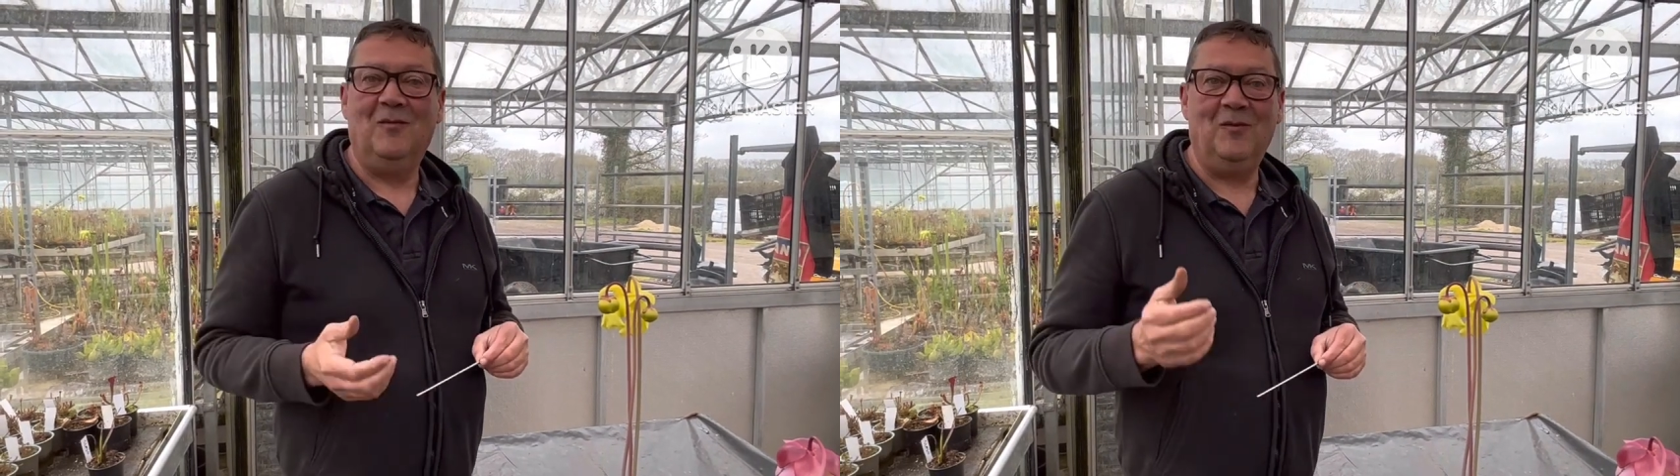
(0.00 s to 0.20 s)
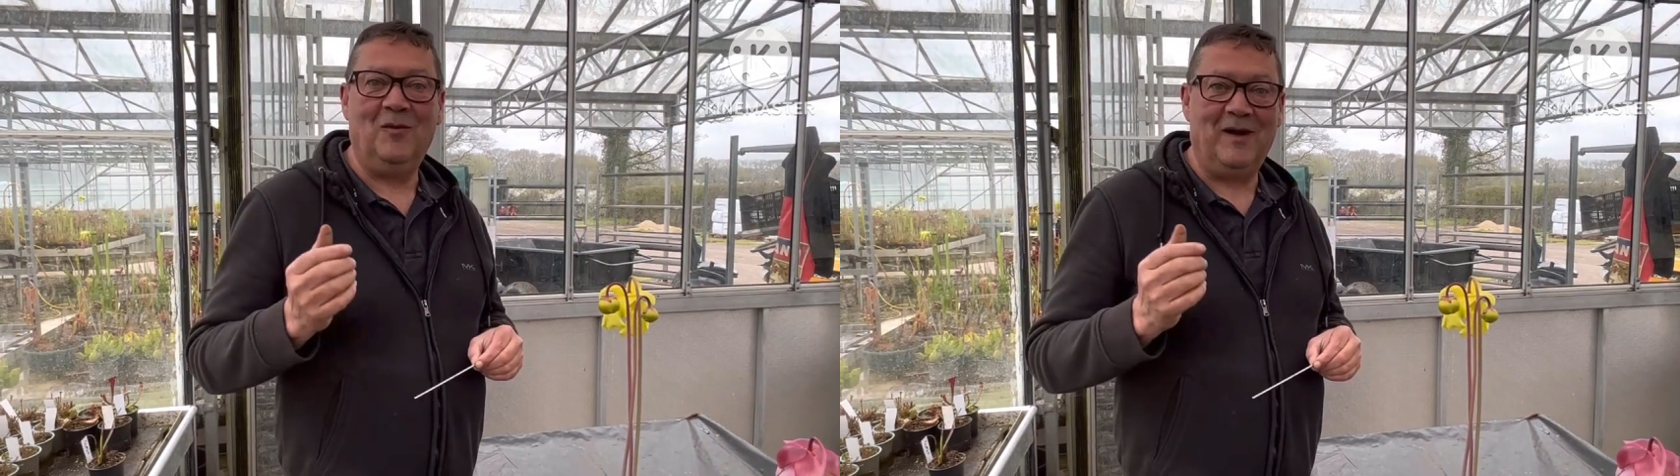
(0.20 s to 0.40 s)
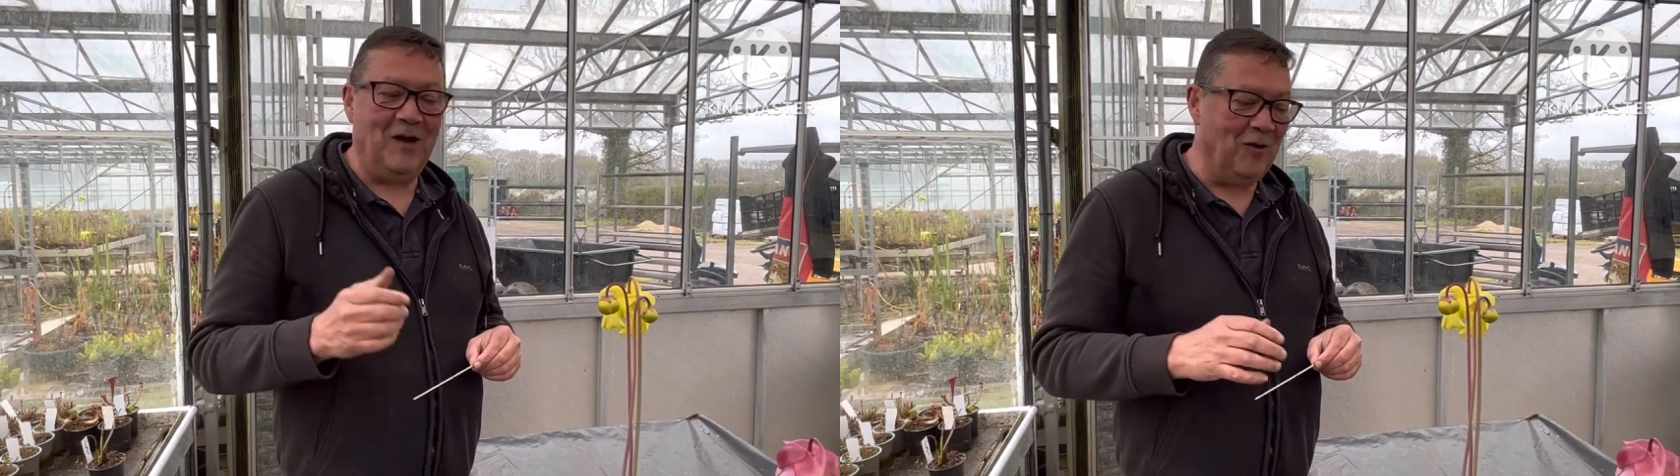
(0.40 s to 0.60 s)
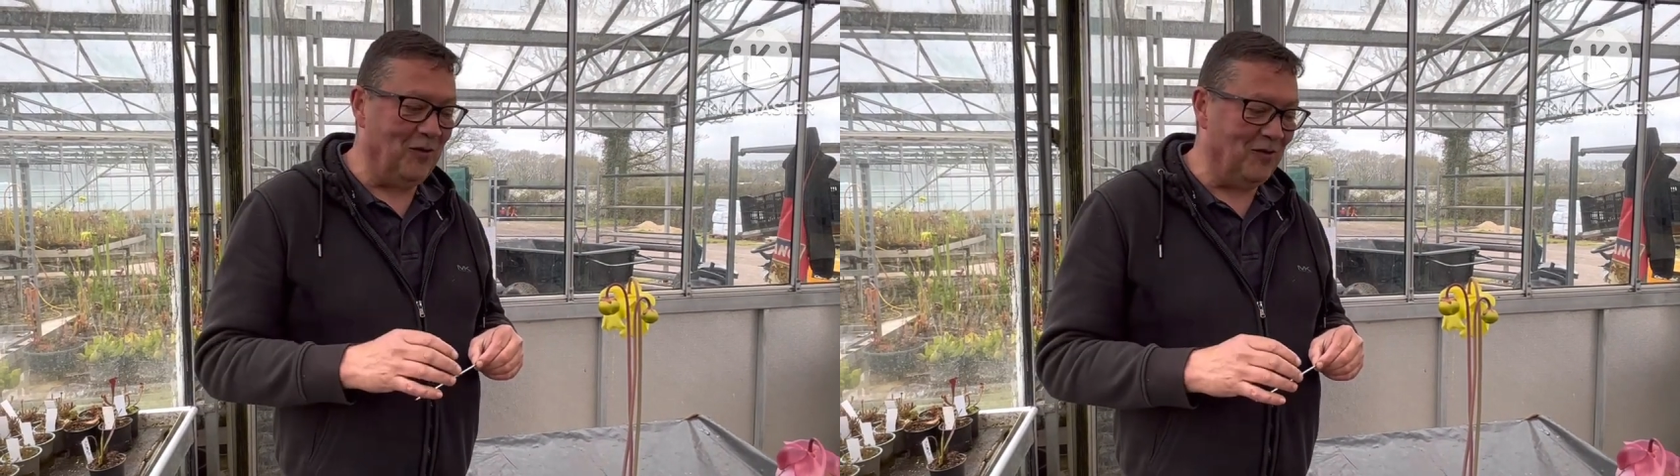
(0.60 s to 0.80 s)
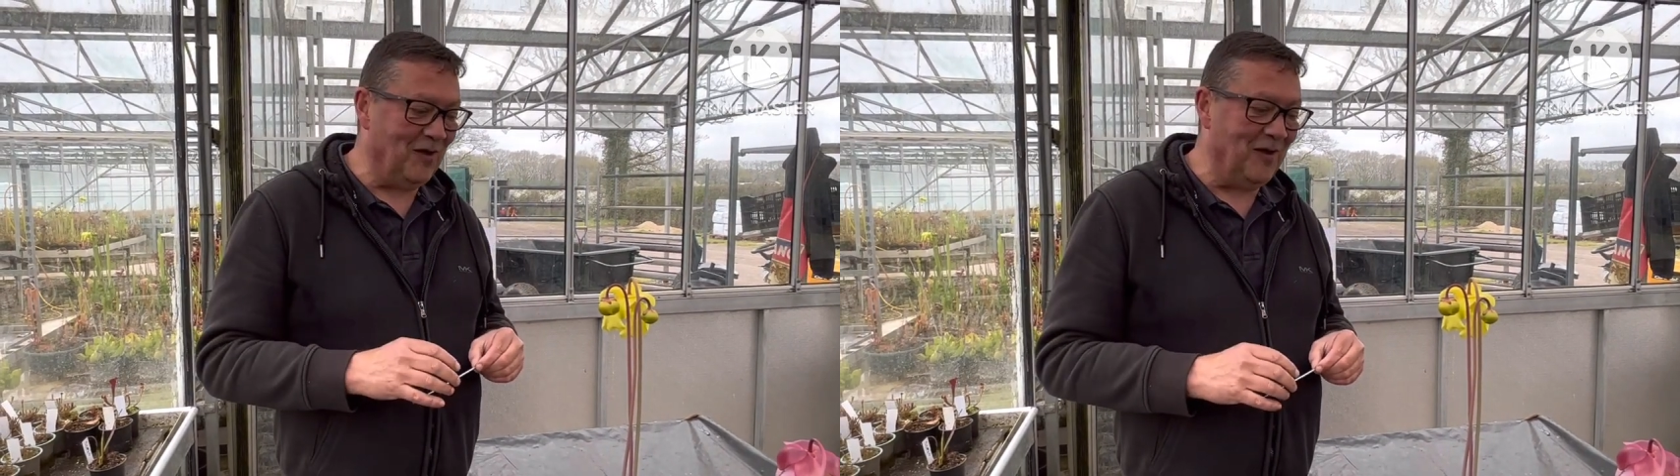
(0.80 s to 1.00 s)
we're not getting a lot
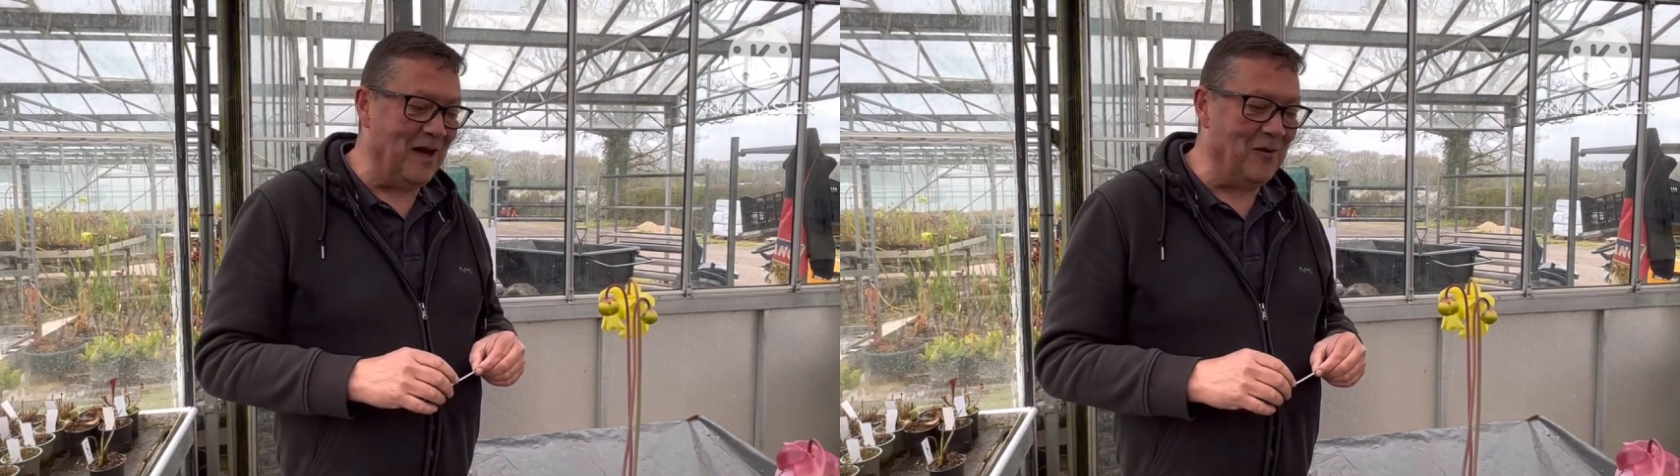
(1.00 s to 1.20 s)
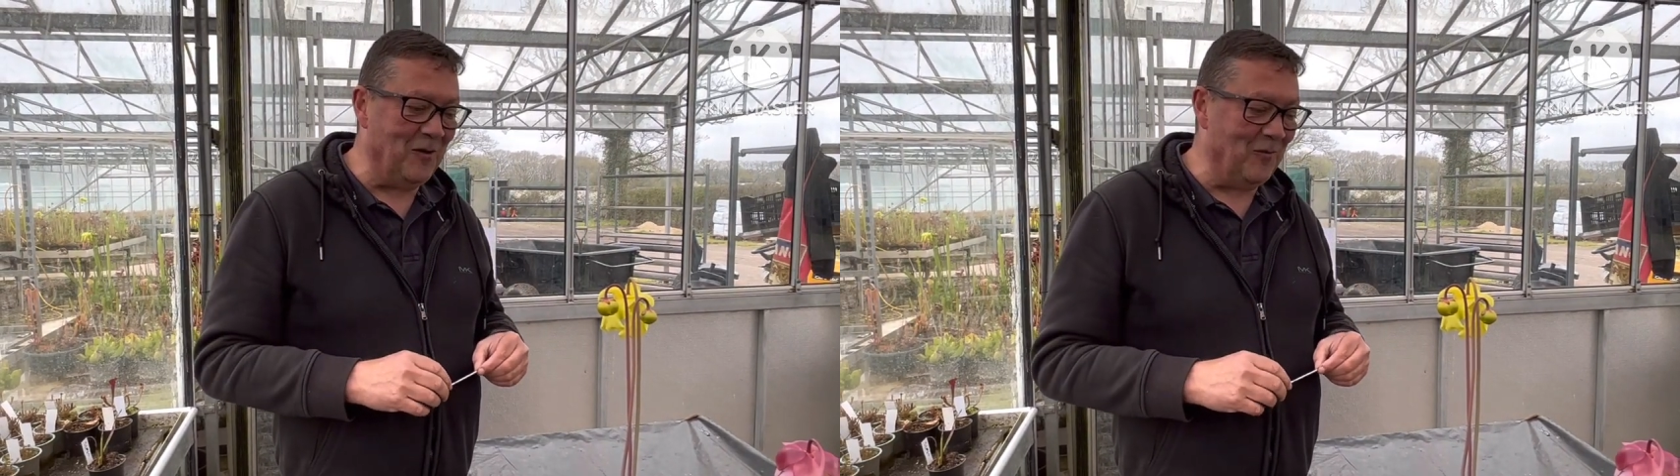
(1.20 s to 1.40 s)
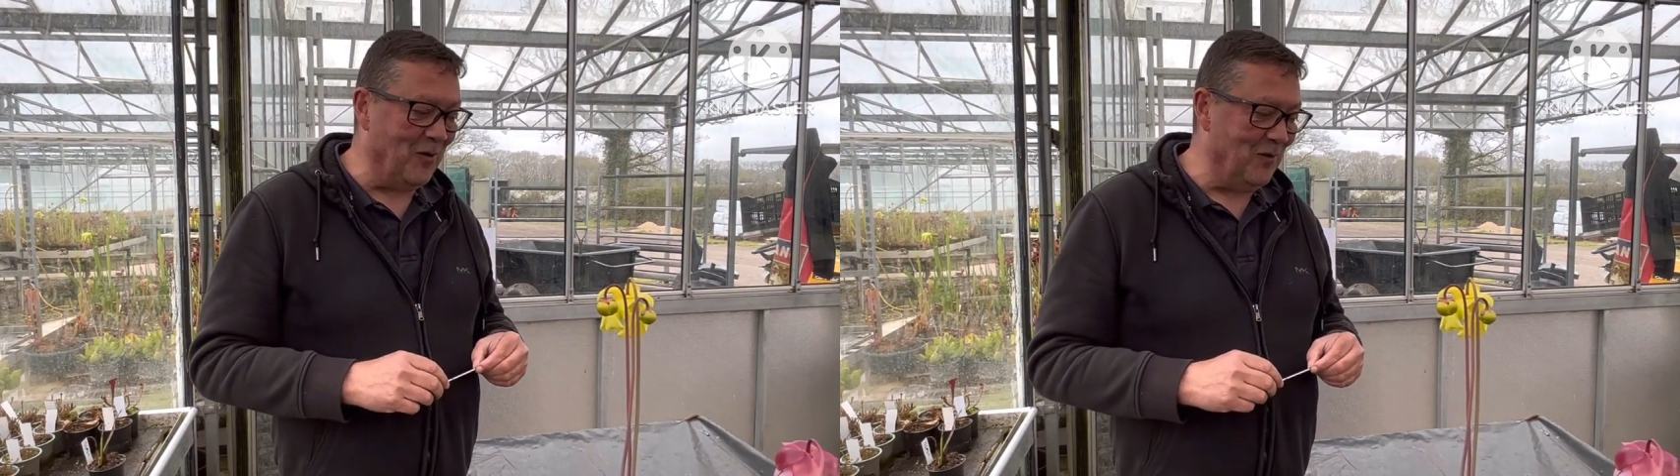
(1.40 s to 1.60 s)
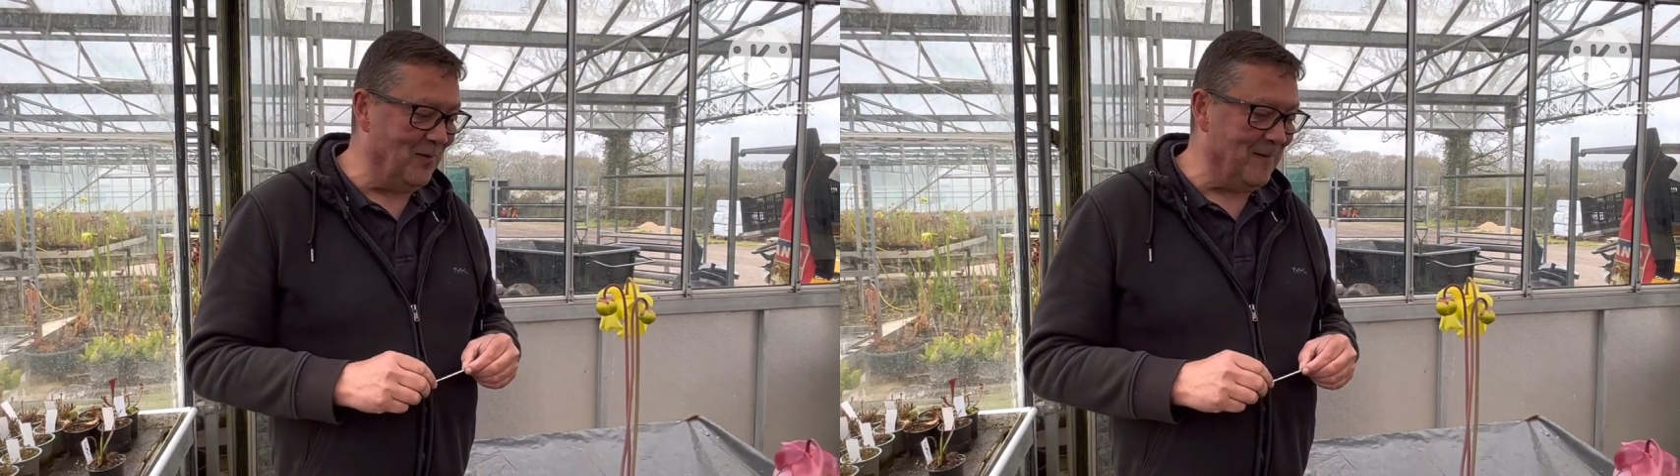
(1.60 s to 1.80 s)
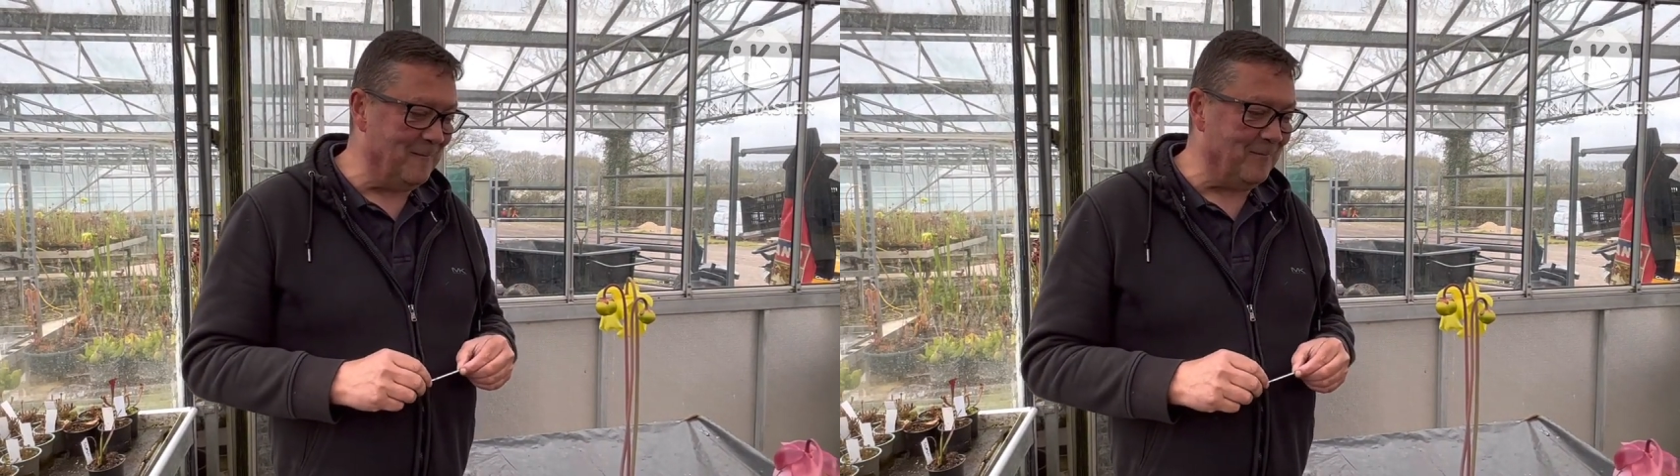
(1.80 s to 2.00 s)
of sun here at the moment,